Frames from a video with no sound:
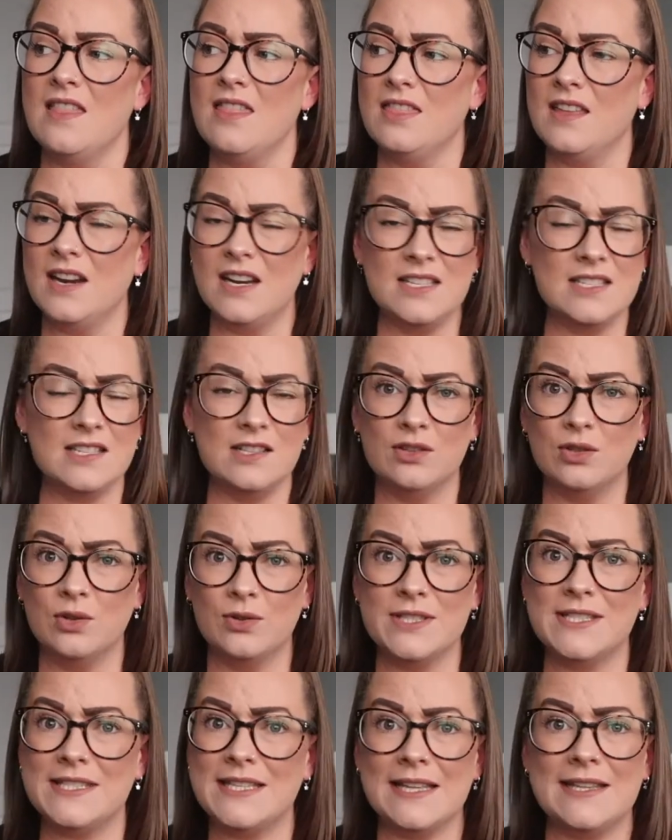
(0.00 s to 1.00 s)
there isn't
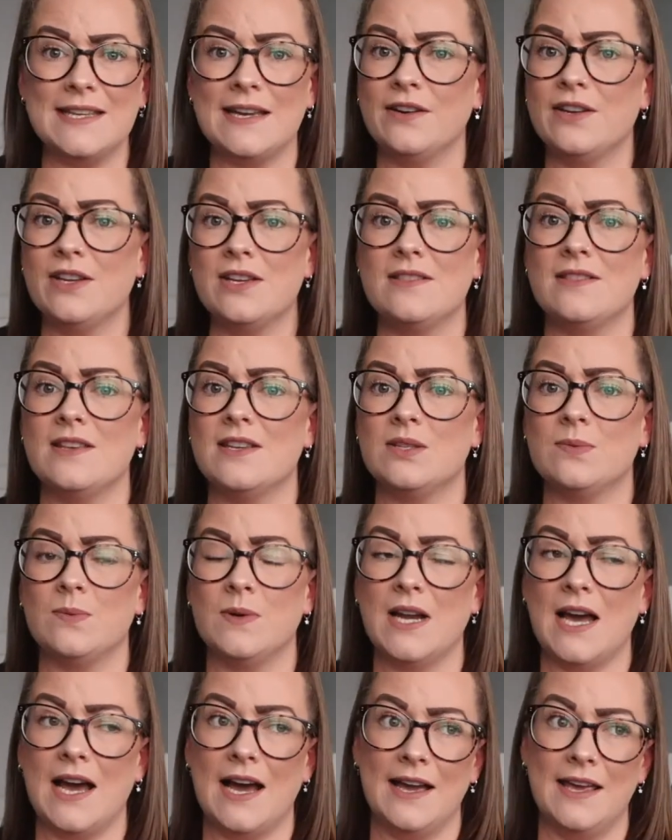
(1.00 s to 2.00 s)
loads to tell you in this
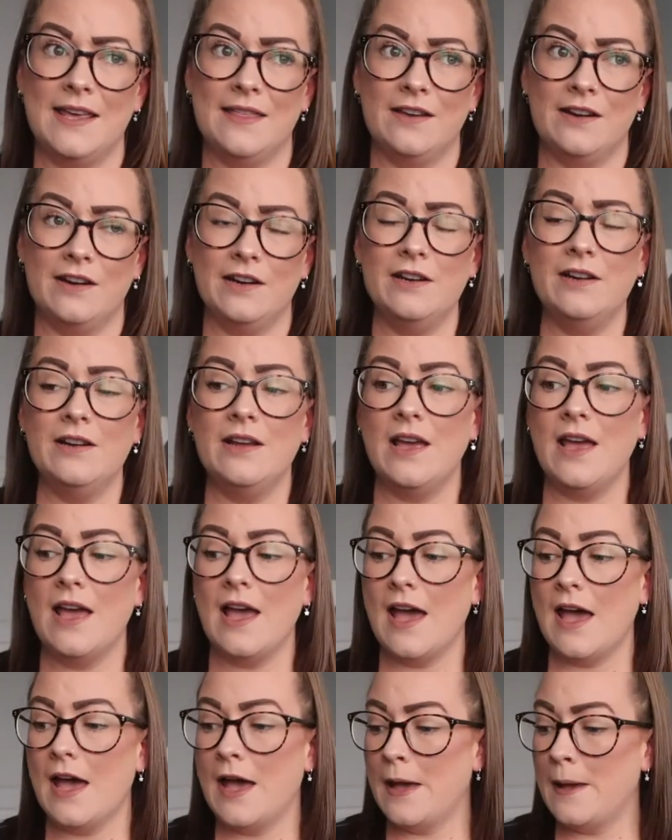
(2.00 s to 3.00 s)
one either.
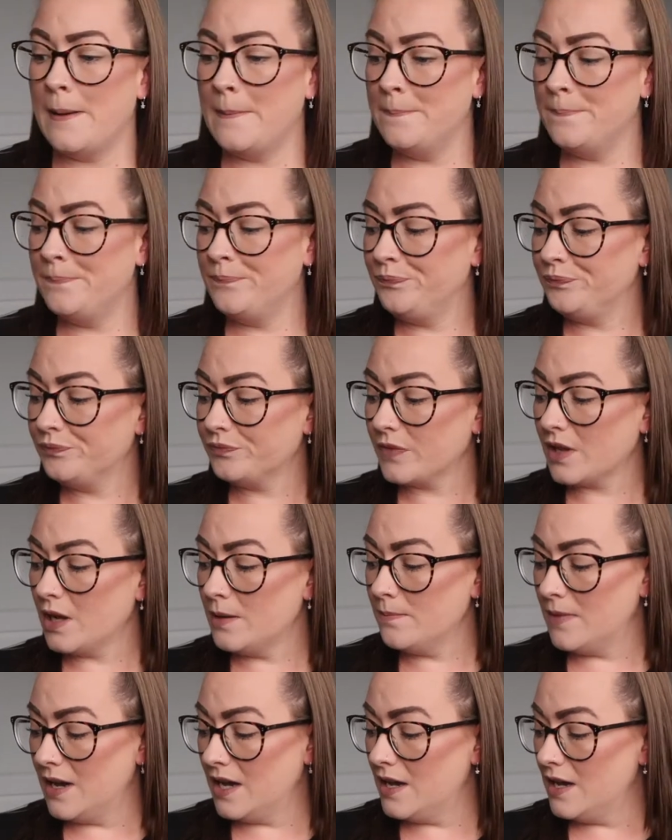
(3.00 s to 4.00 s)

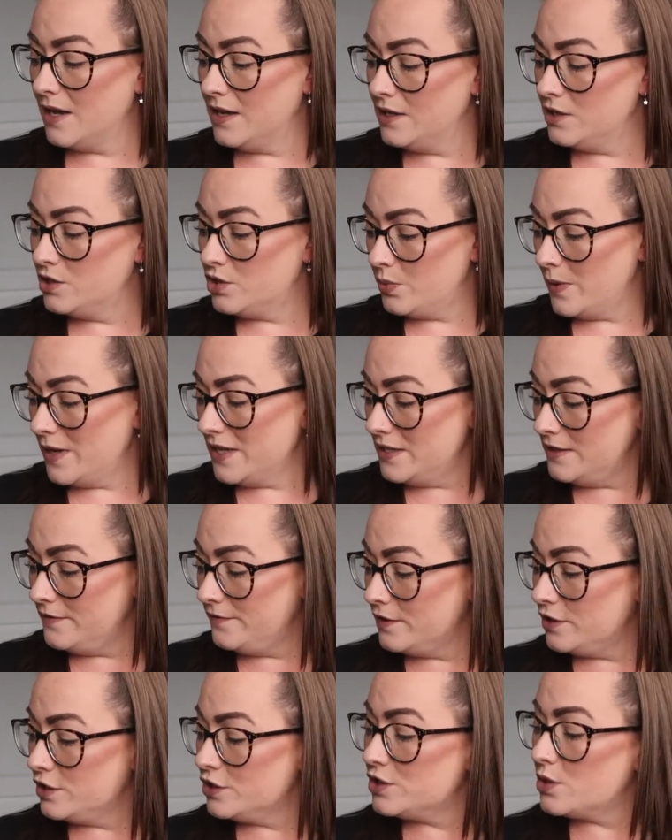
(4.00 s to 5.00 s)
My
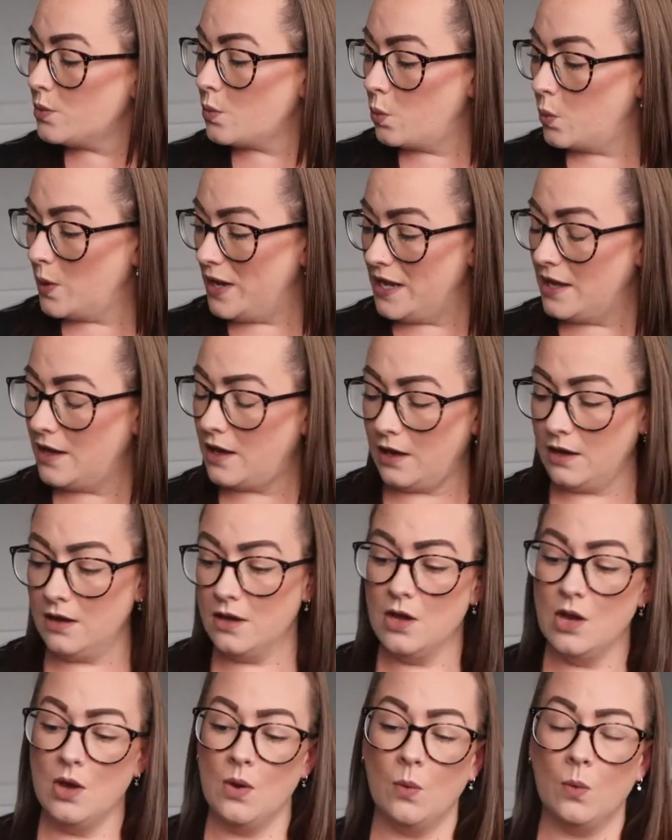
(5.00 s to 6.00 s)
21st week
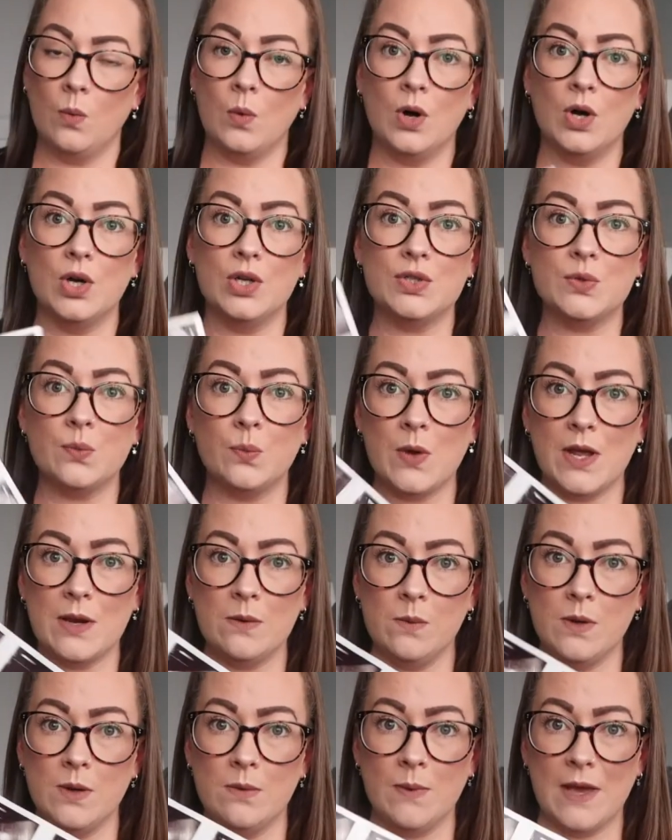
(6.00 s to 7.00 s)
was
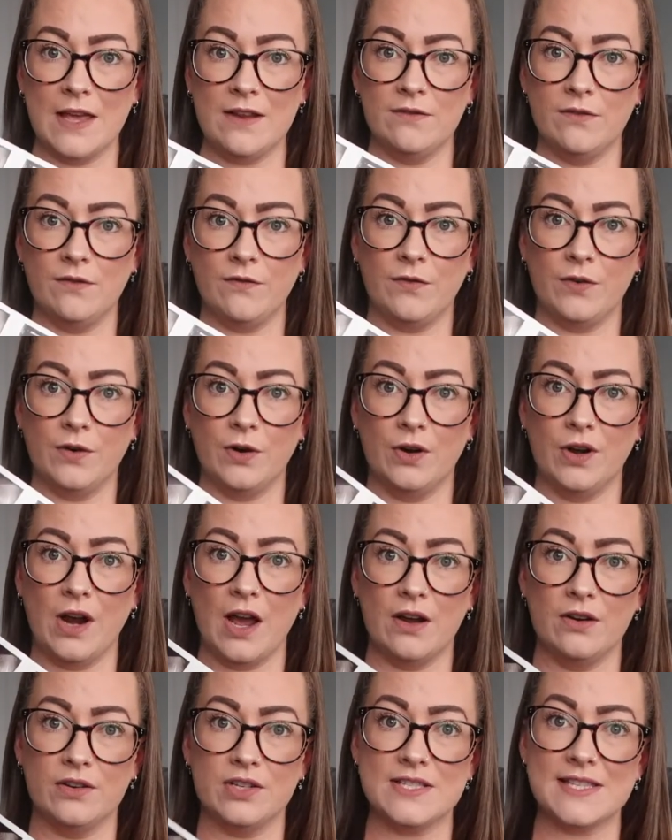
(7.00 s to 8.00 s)
when we went
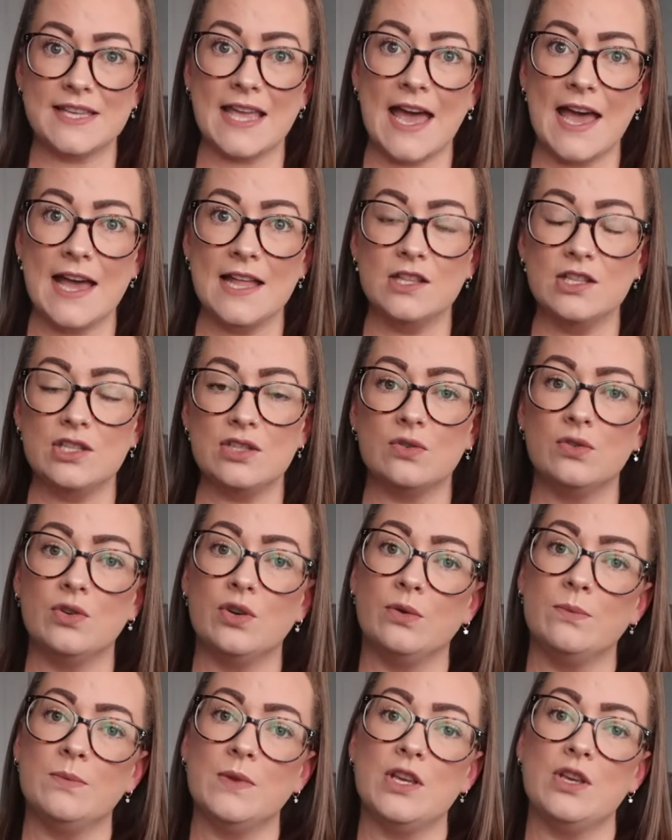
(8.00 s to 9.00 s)
for our scan. So
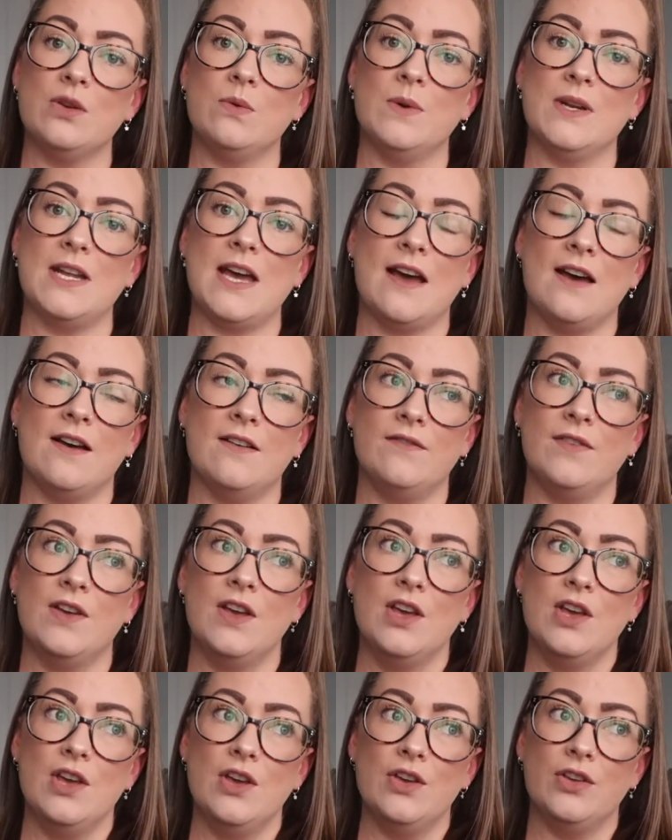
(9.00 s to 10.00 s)
normally you would have
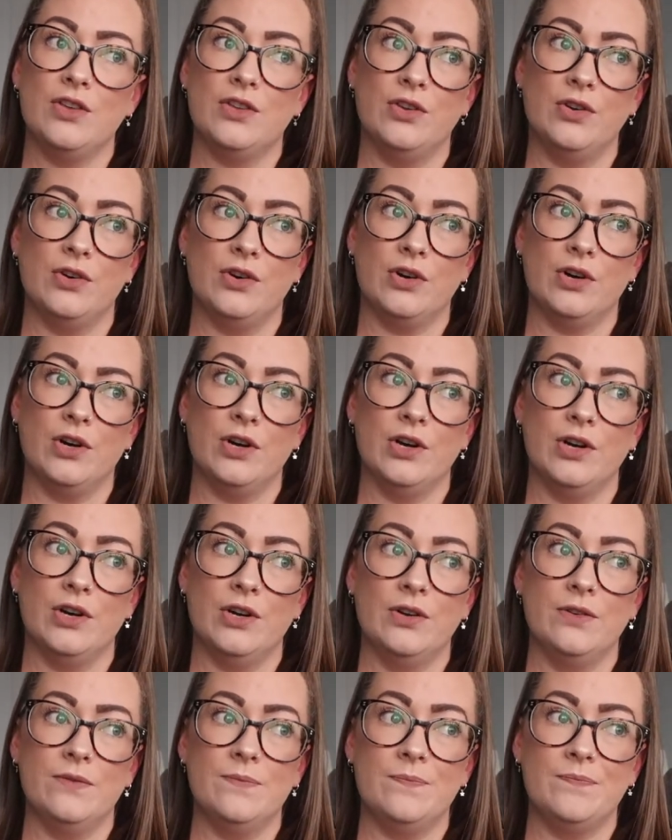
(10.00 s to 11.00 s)

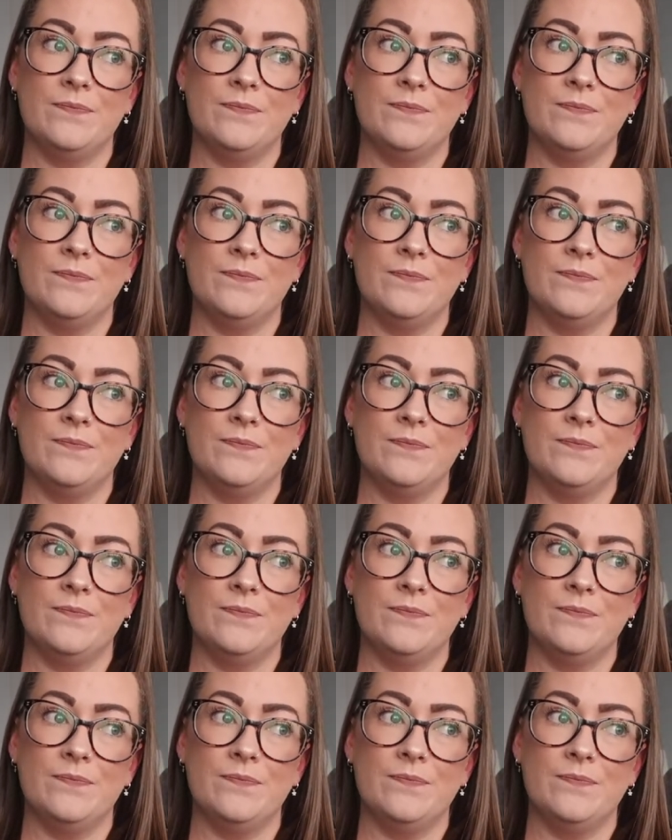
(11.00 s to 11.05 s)
your